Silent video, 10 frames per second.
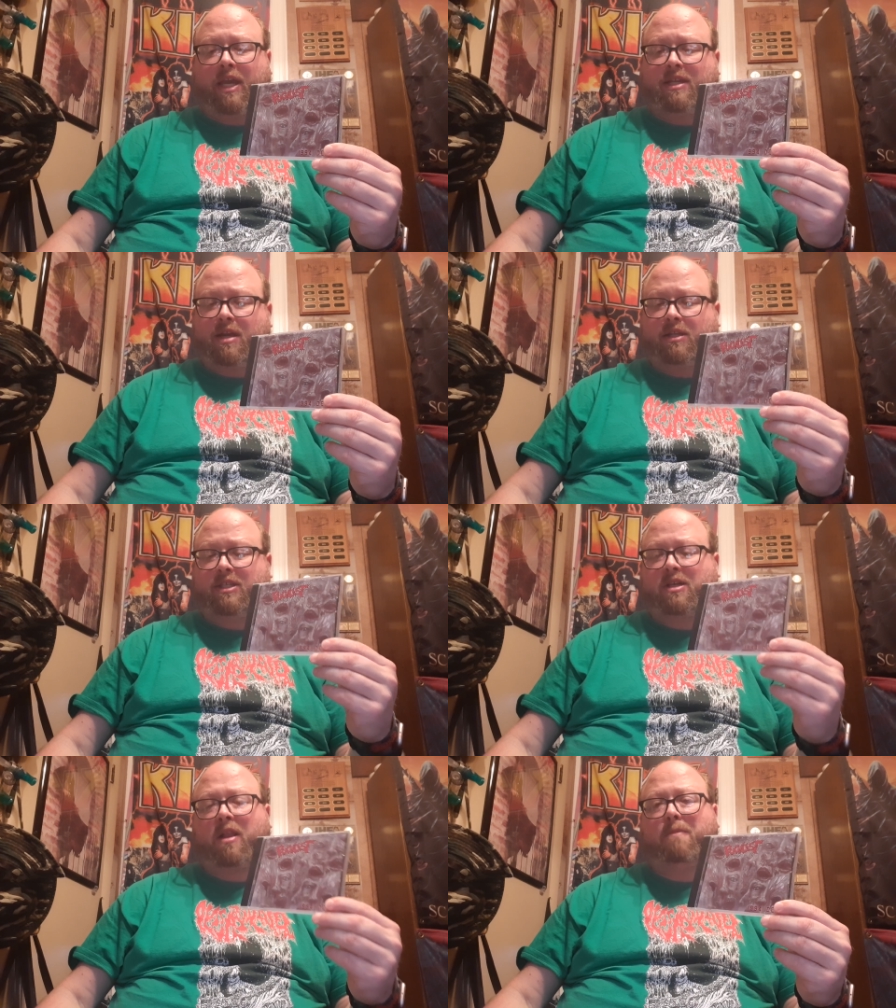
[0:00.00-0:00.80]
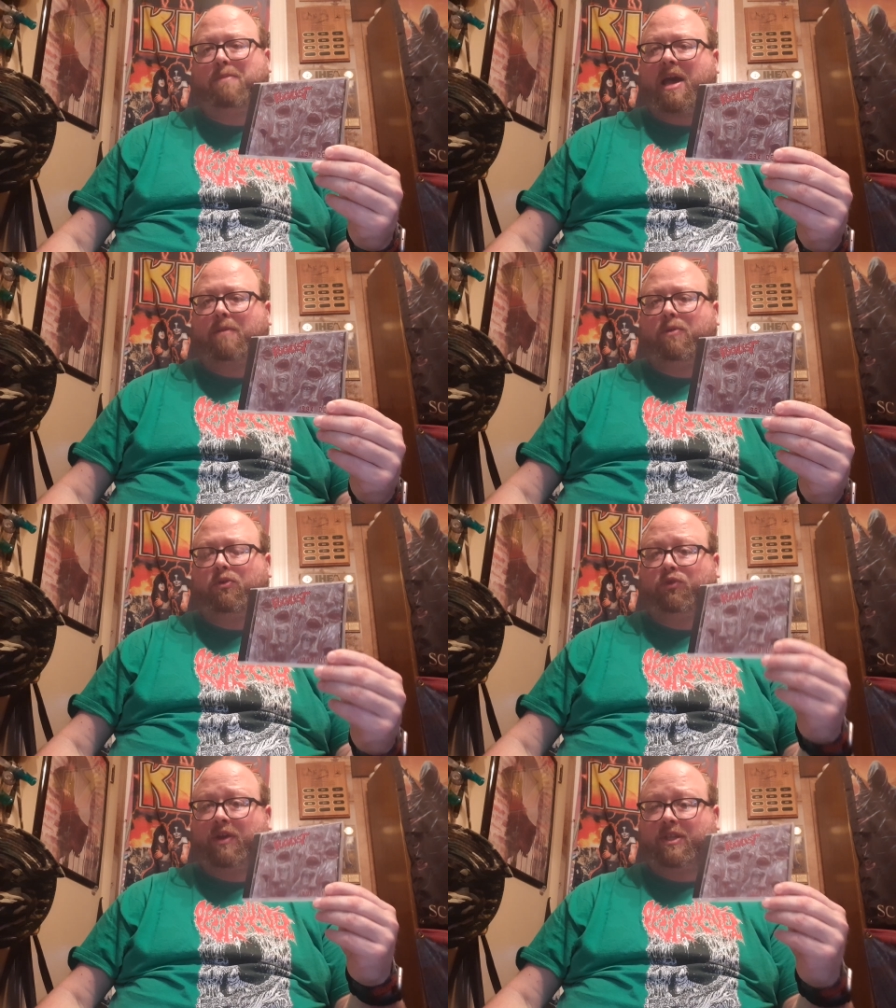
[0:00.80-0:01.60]
laying down a solid
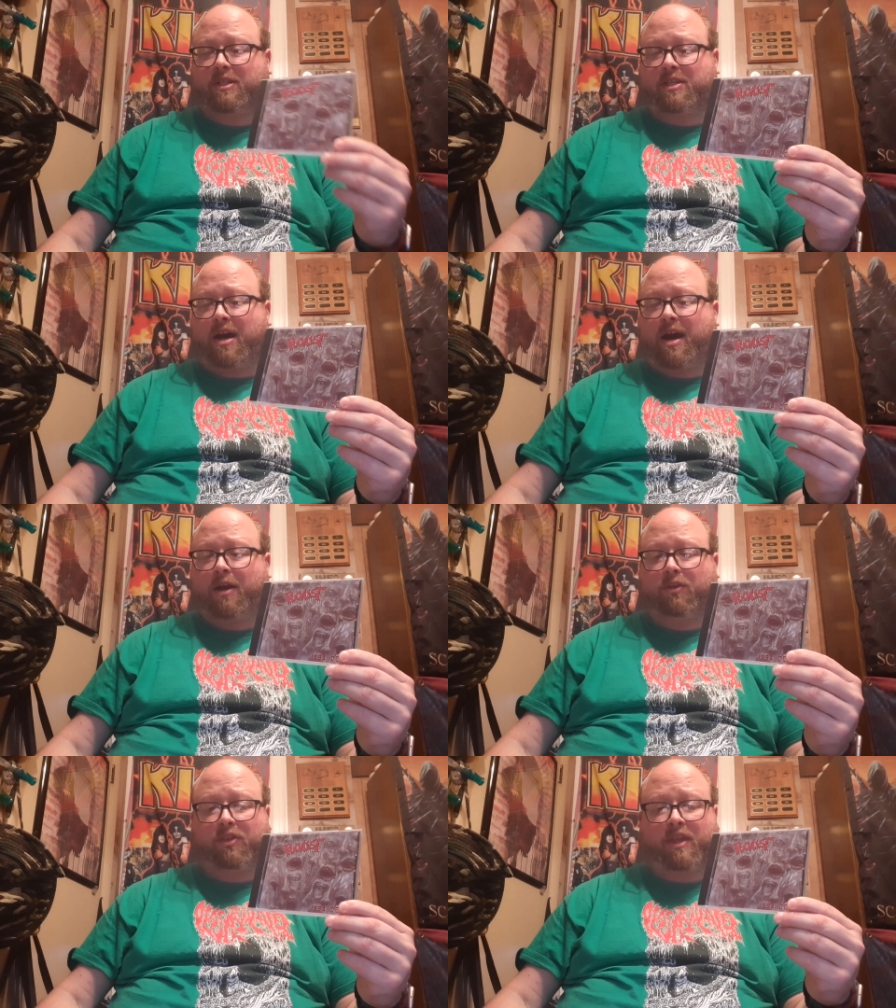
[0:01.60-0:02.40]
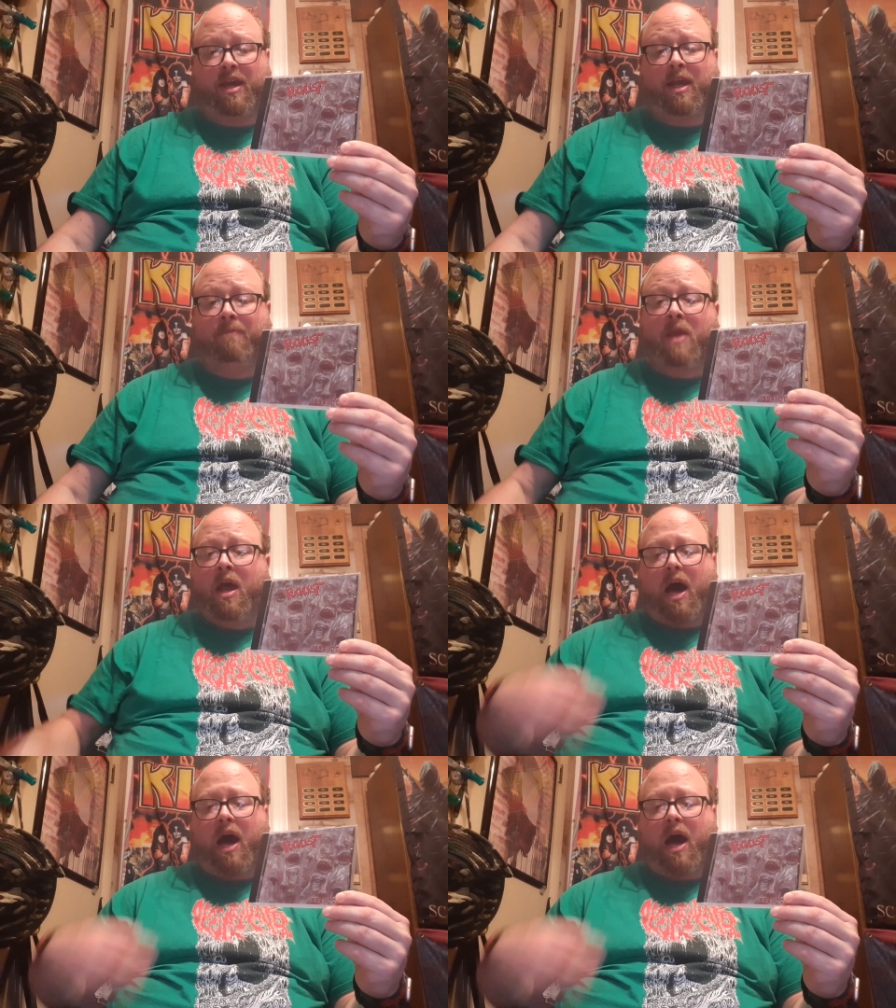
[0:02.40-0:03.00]
backbone throughout this entire thing.